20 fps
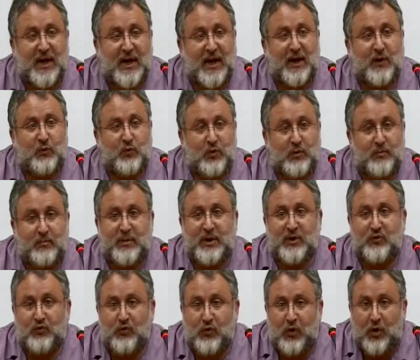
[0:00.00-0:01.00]
It would
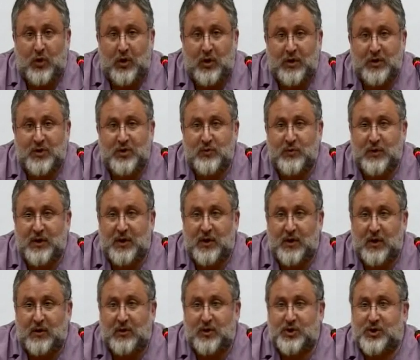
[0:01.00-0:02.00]
be wrong to
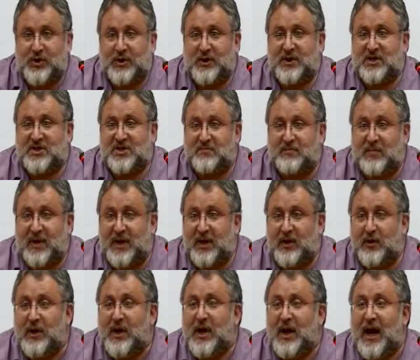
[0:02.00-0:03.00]
indulge in
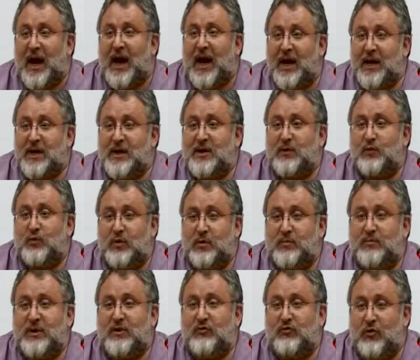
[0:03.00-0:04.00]
despair, and it
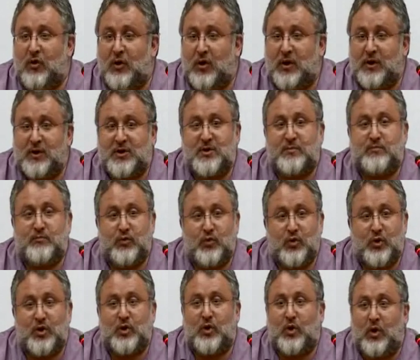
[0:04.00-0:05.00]
would be wrong to
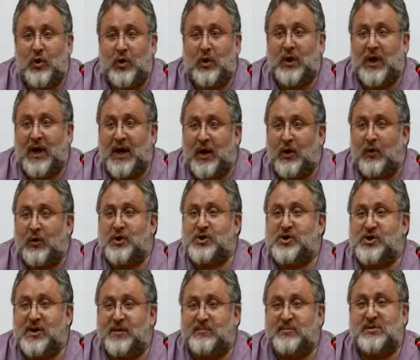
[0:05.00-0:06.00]
put all our
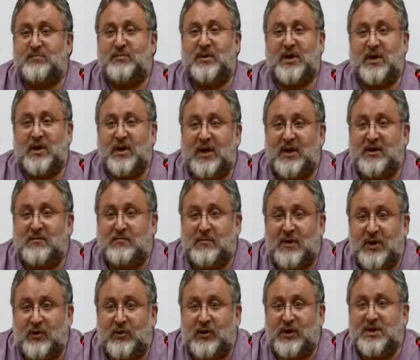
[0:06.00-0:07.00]
chips behind
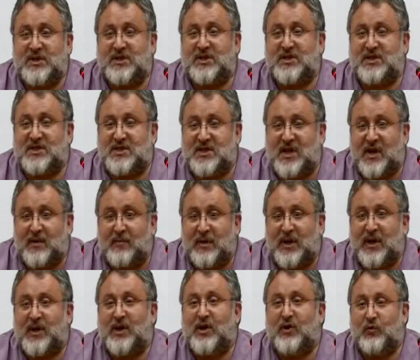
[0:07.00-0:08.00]
merely
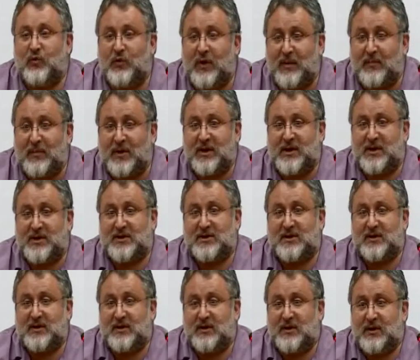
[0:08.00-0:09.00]
systemic remedies.
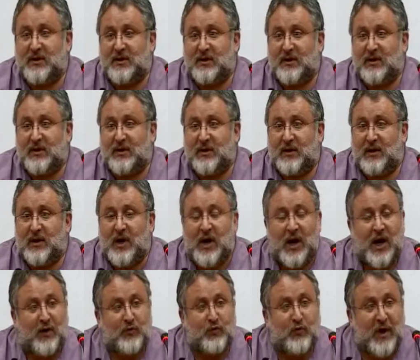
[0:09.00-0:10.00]

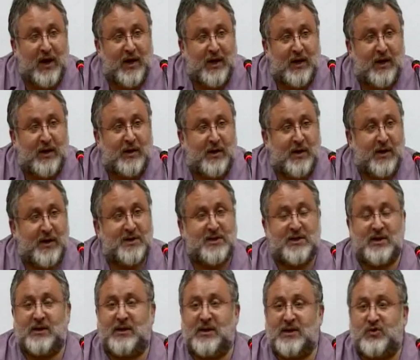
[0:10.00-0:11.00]
I recognize
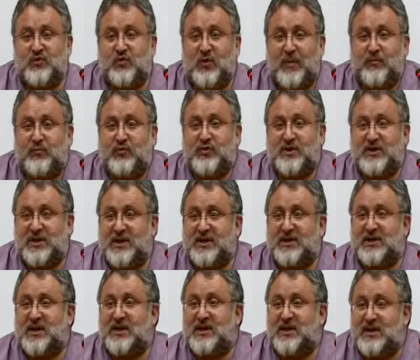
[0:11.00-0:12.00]
that this
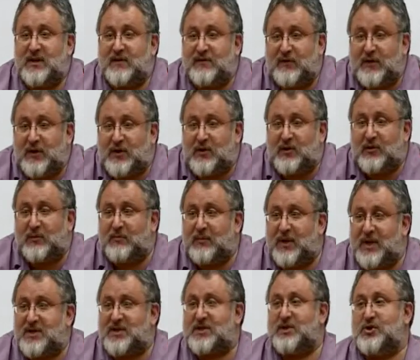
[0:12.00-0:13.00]
represents a difficult
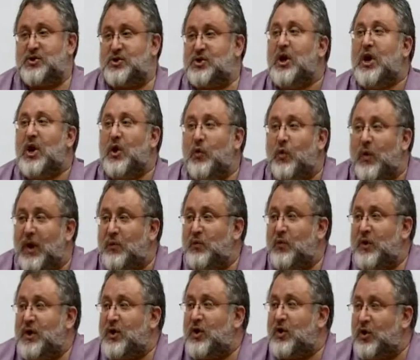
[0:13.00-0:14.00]
message when
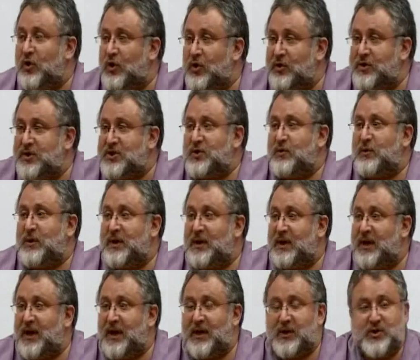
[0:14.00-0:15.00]
we are also
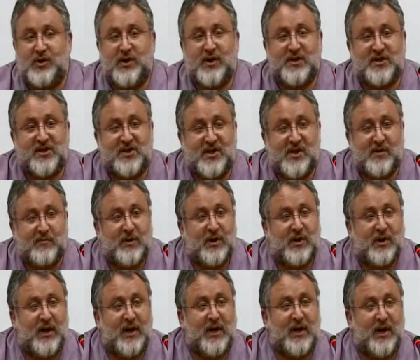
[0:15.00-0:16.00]
engaged in
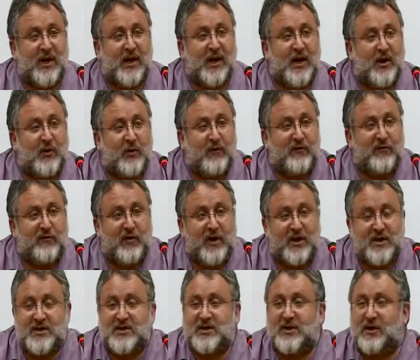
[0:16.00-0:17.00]
stimulating our
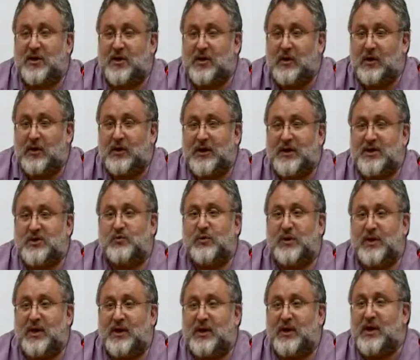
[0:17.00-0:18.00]
friends and colleagues
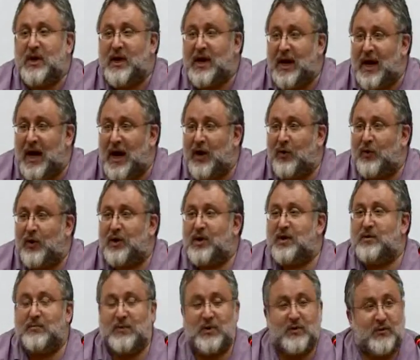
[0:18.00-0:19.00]
within our
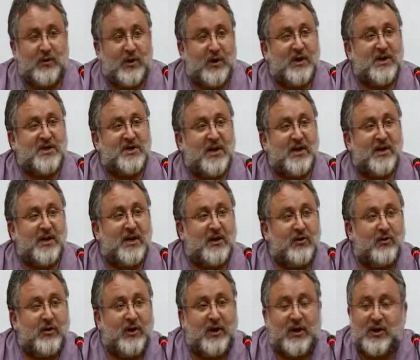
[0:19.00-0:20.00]
communities and
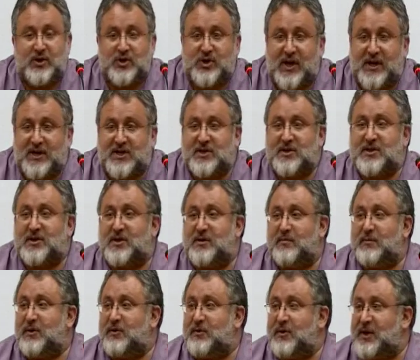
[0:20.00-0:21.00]
nearly adjacent
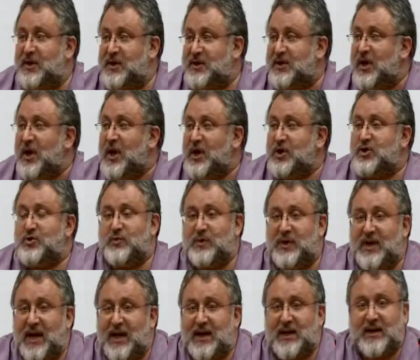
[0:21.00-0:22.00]
communities to
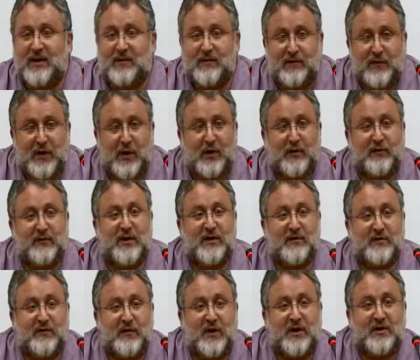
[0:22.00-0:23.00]
get involved in
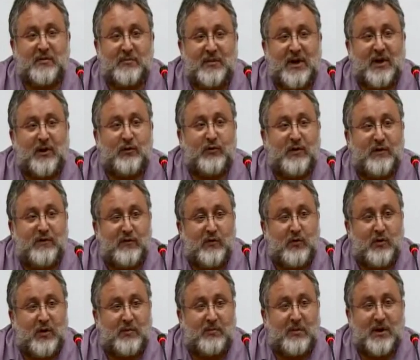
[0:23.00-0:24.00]
fundamental
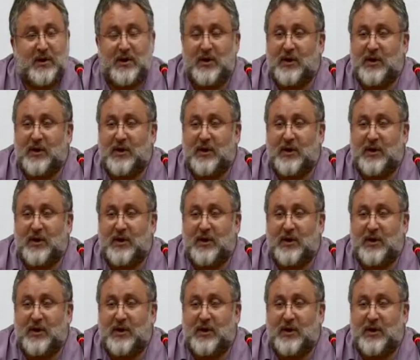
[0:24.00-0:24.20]
reform.